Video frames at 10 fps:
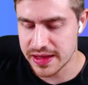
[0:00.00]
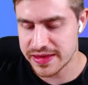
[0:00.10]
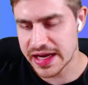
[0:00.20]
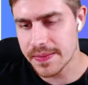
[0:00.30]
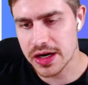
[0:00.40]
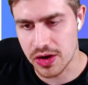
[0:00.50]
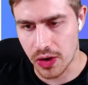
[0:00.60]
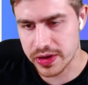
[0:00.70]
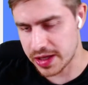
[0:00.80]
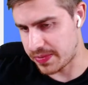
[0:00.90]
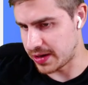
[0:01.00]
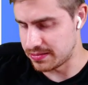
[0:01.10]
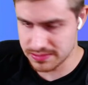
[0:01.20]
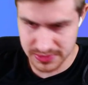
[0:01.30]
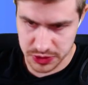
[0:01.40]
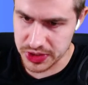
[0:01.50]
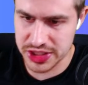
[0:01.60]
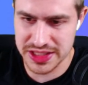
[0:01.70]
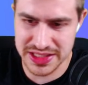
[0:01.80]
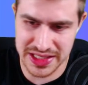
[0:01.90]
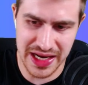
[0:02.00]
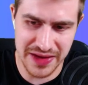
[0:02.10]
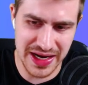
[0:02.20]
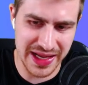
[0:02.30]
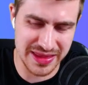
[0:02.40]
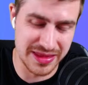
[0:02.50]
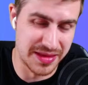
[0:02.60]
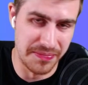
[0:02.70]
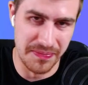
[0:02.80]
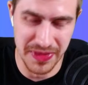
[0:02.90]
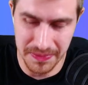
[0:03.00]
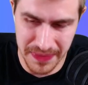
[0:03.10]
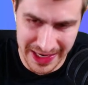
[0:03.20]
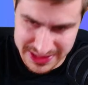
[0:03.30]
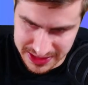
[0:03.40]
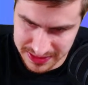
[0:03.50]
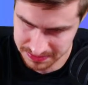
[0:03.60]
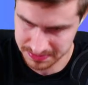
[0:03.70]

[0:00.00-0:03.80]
thing about goalkeeper switches is they're never like the best.